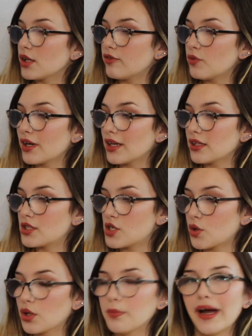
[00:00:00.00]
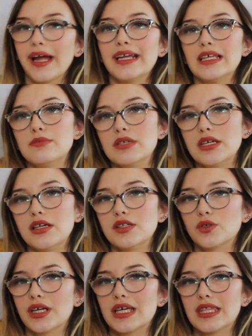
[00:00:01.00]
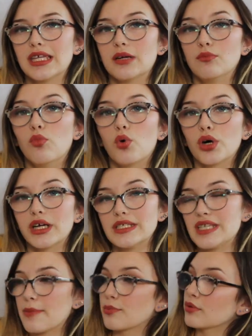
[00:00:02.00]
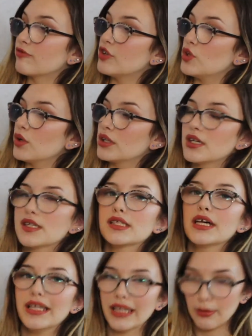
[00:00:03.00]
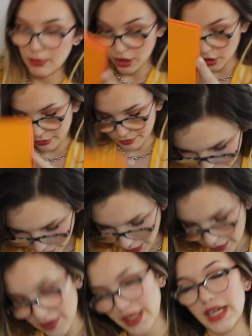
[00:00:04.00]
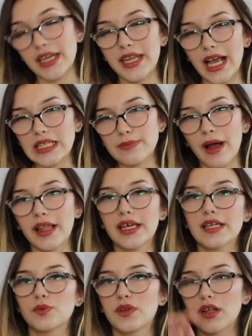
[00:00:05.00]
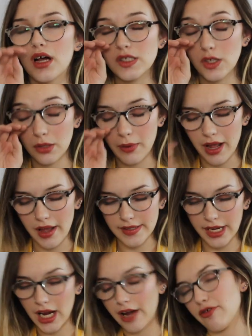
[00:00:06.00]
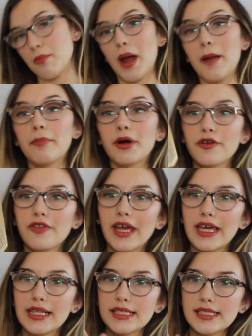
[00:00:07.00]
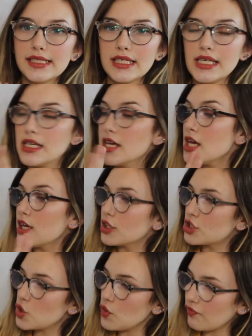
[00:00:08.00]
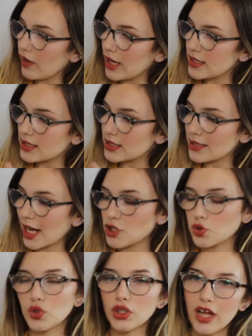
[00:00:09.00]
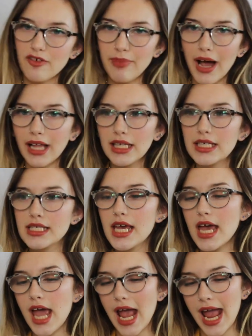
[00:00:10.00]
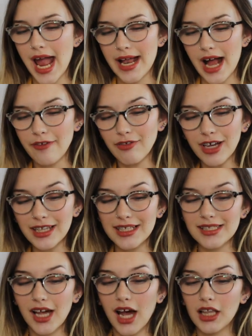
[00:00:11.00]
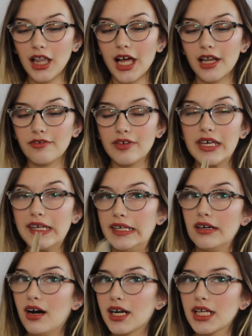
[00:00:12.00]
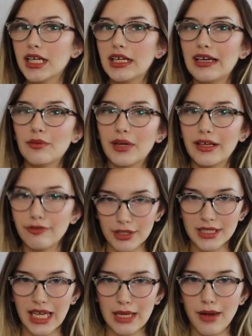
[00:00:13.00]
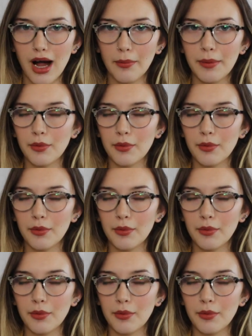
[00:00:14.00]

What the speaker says: So if you want a tutorial by any means or anything more in-depth review on this, let me know. The next palette is one of also the palettes I got for my birthday, and this is the Too Faced Natural Love palette. And I feel like this got a lot of heat on it when it first came out.